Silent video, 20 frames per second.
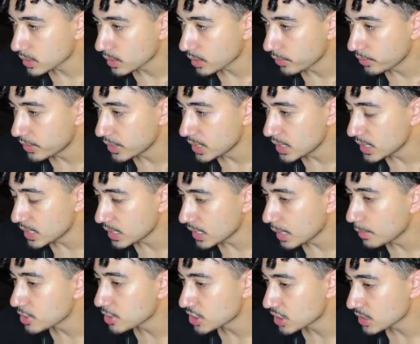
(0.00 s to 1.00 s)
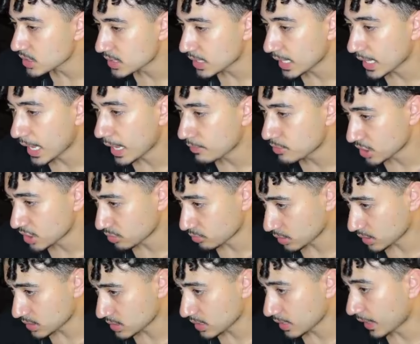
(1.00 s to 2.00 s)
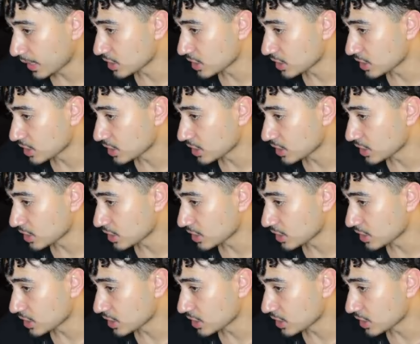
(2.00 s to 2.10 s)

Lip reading: the images that I have generated today.